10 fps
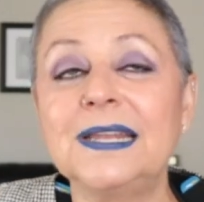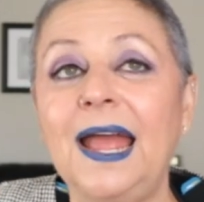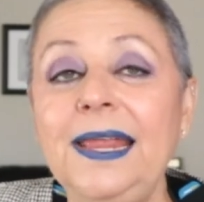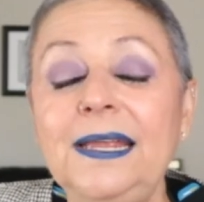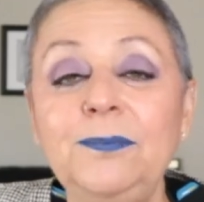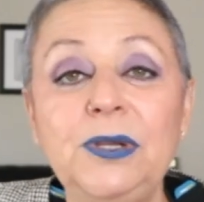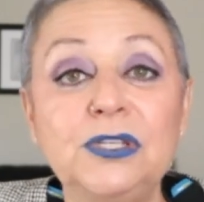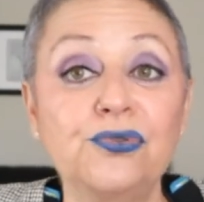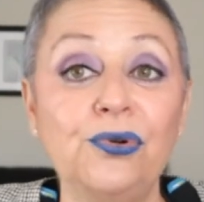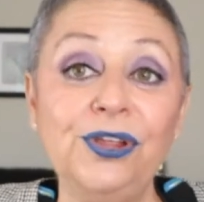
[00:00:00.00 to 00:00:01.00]
I can be
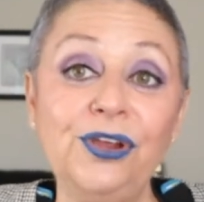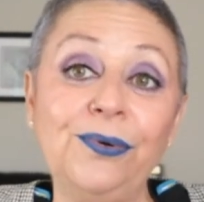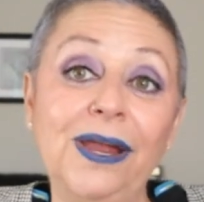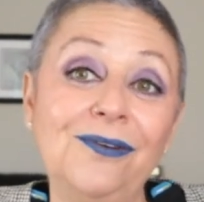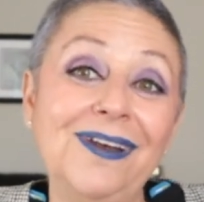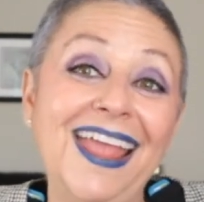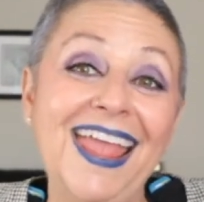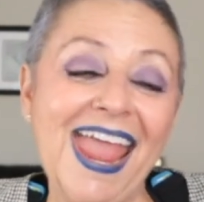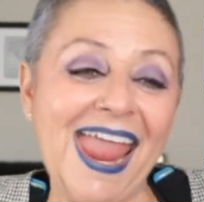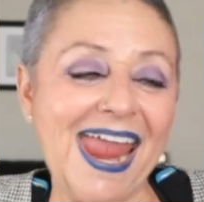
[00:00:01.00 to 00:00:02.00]
scrolling around
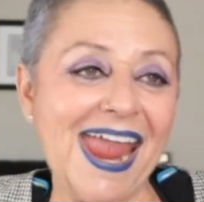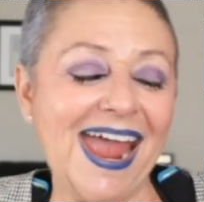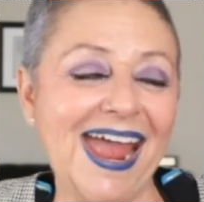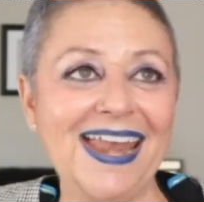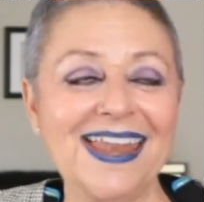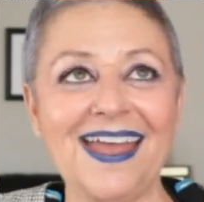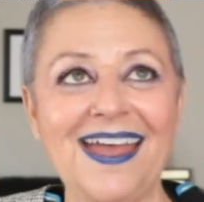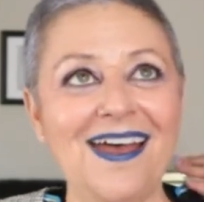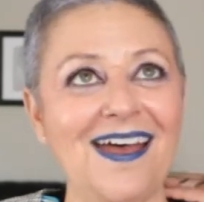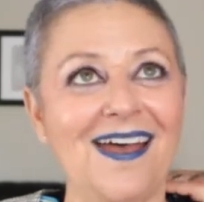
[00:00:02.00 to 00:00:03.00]
and,
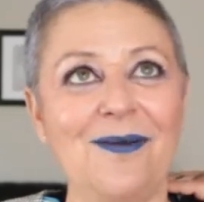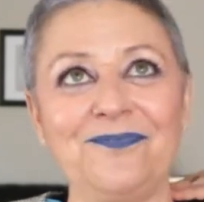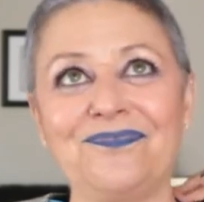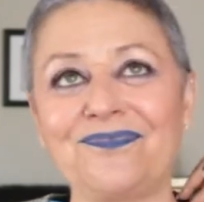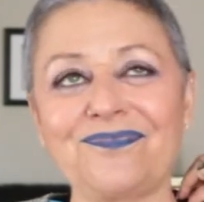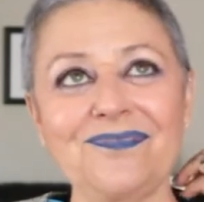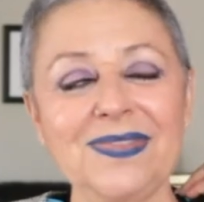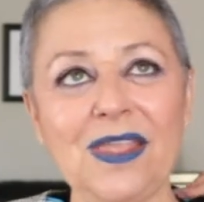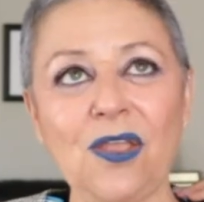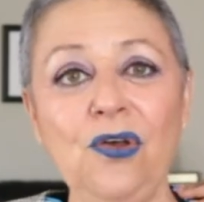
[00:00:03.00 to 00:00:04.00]
um,
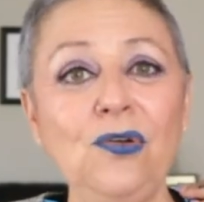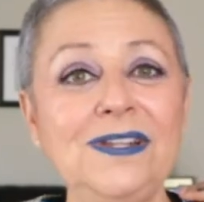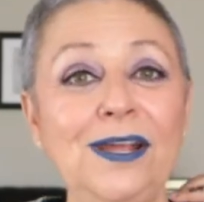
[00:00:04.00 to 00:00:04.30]
Hotel